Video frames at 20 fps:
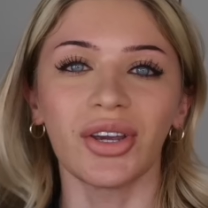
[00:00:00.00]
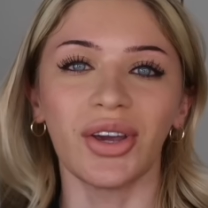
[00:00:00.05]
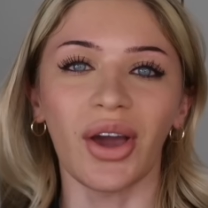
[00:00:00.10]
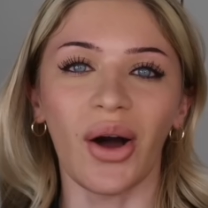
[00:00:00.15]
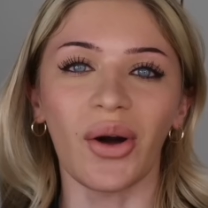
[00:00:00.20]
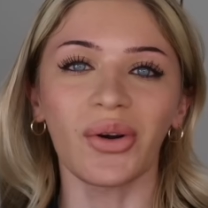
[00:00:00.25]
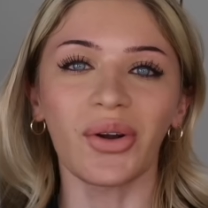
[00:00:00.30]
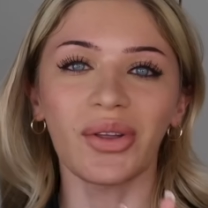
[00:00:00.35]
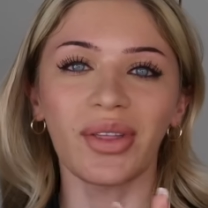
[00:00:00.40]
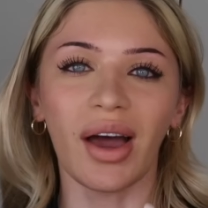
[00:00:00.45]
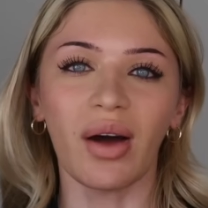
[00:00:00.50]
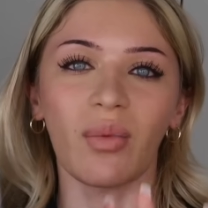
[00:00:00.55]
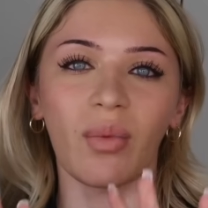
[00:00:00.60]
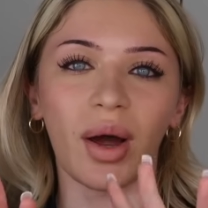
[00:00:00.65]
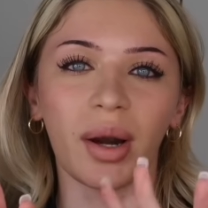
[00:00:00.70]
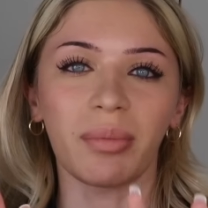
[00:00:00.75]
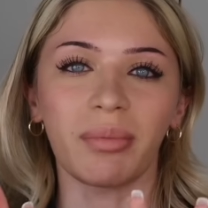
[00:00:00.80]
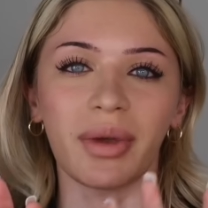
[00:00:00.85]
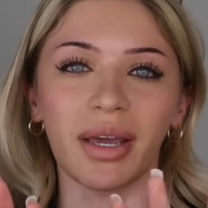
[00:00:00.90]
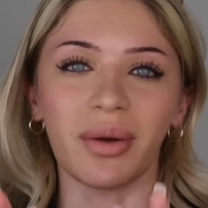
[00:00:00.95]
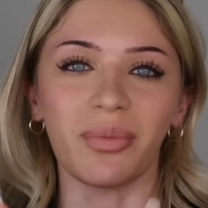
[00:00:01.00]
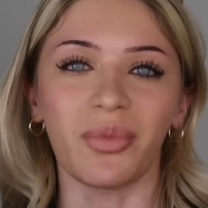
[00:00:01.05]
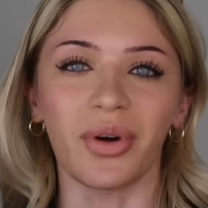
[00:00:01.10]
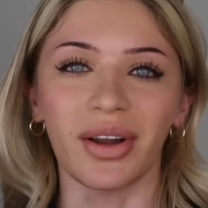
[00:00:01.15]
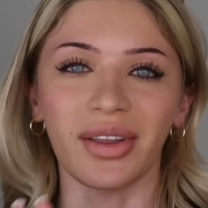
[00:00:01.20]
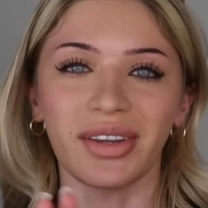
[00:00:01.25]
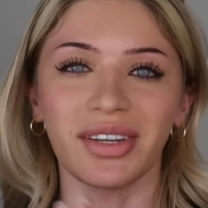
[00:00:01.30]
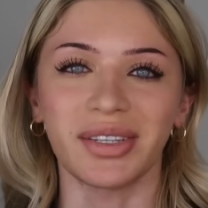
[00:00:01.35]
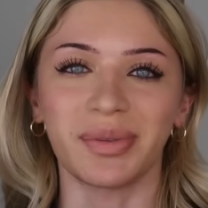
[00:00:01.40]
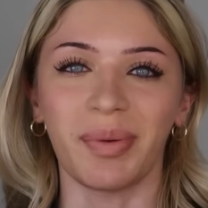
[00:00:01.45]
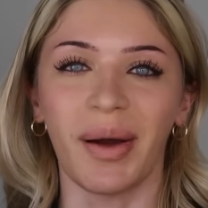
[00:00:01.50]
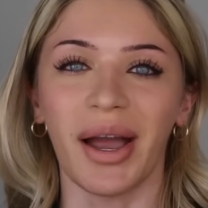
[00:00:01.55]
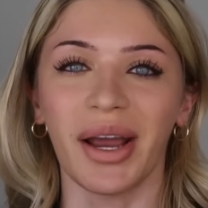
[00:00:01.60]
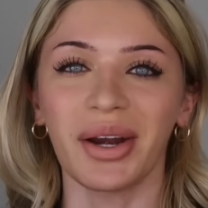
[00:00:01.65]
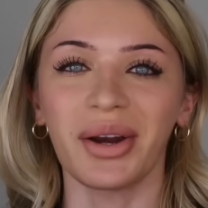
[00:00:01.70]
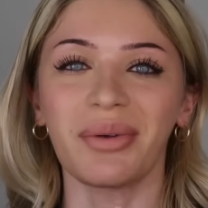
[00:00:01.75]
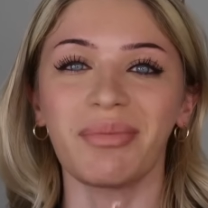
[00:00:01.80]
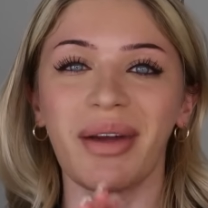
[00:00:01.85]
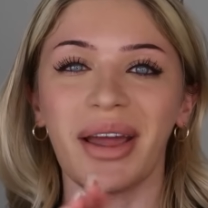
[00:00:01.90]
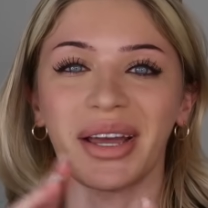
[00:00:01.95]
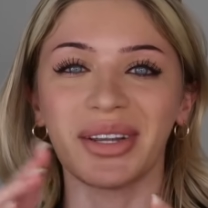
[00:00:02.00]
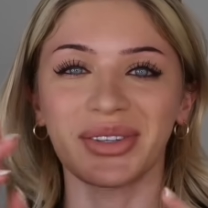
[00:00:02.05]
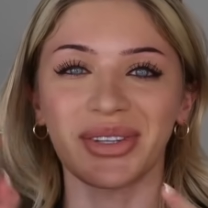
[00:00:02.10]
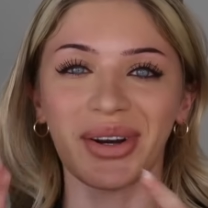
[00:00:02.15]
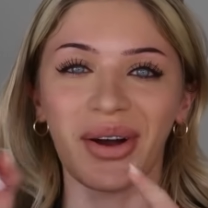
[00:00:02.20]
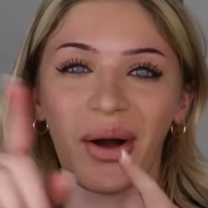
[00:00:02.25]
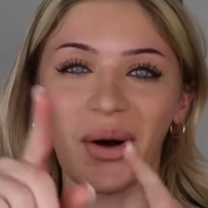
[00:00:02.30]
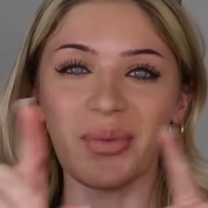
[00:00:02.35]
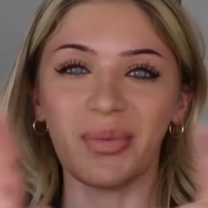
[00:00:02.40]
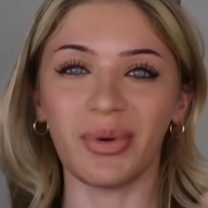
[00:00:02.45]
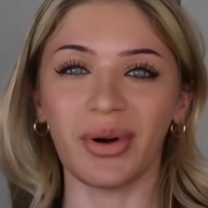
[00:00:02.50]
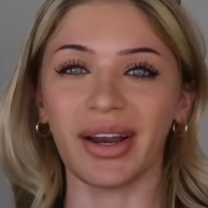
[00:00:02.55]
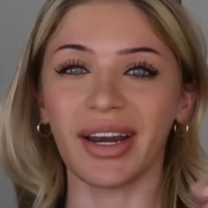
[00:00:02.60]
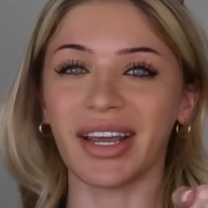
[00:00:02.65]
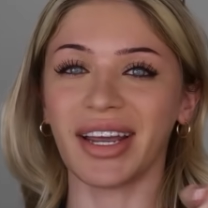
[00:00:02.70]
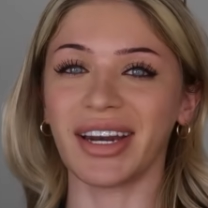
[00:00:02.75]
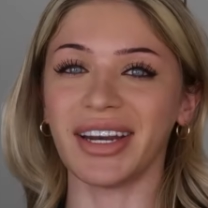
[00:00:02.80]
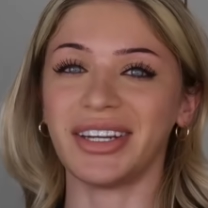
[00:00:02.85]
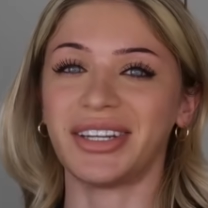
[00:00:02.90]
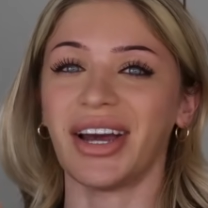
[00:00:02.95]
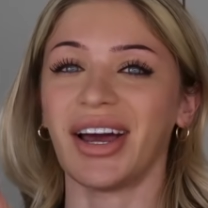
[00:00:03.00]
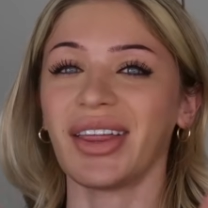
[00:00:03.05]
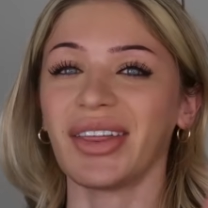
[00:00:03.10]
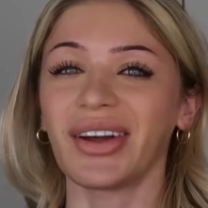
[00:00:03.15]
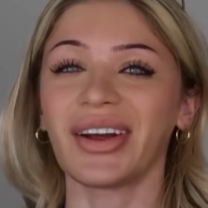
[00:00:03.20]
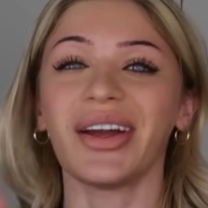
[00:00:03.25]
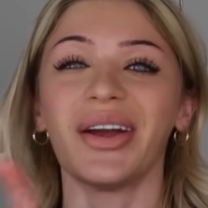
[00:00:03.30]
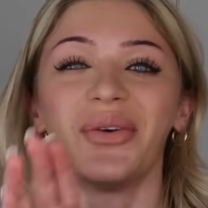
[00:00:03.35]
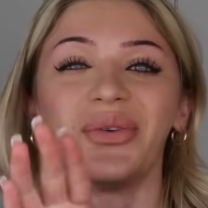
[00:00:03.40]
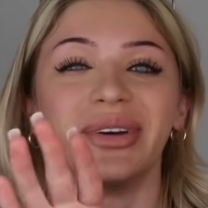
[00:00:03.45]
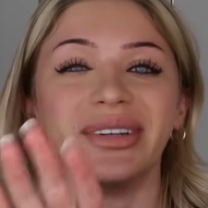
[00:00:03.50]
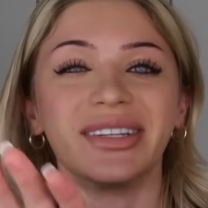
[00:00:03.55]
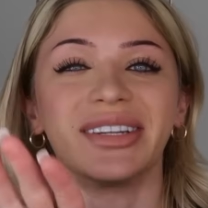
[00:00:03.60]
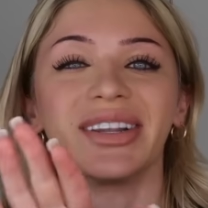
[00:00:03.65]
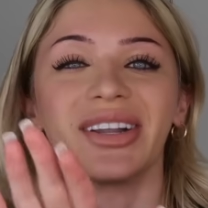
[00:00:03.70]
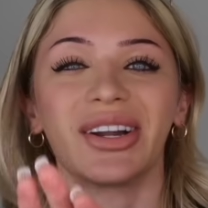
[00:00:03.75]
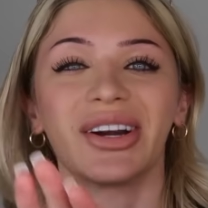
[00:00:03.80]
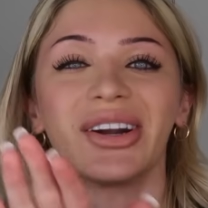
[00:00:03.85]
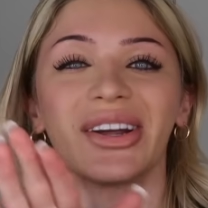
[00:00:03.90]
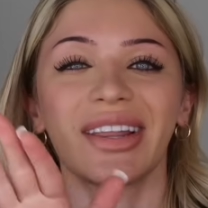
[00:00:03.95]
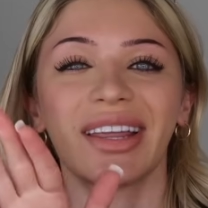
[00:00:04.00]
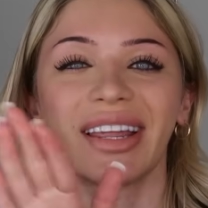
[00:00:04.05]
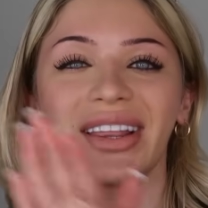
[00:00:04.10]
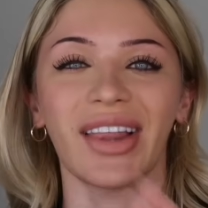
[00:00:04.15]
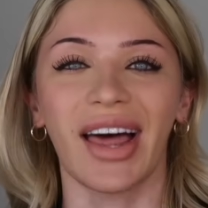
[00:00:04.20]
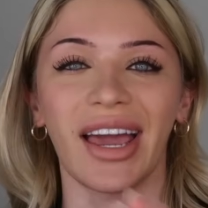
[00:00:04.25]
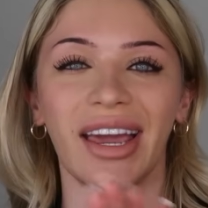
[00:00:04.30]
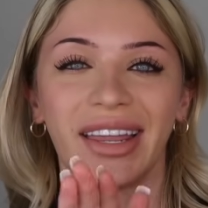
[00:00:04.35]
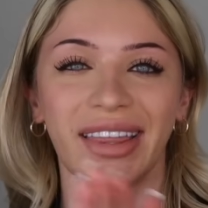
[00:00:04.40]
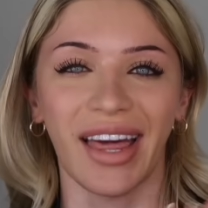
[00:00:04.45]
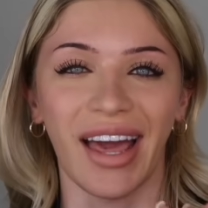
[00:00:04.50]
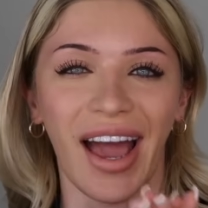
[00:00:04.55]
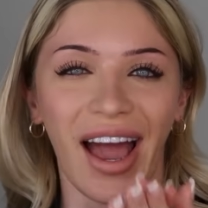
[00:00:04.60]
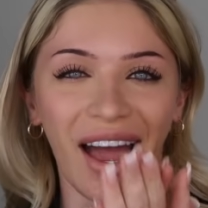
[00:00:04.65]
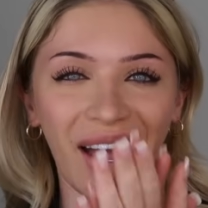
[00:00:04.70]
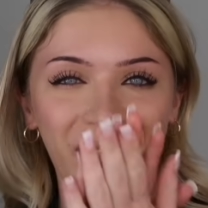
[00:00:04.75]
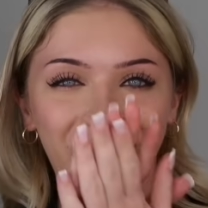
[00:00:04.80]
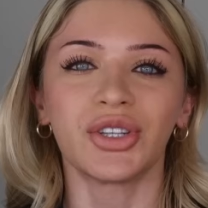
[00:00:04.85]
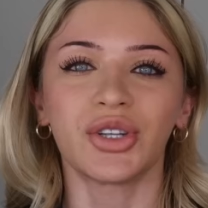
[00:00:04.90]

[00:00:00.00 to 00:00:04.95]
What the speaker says: Y'all know that one meme where the Spider-Mans are all pointing at each other? It was literally like that.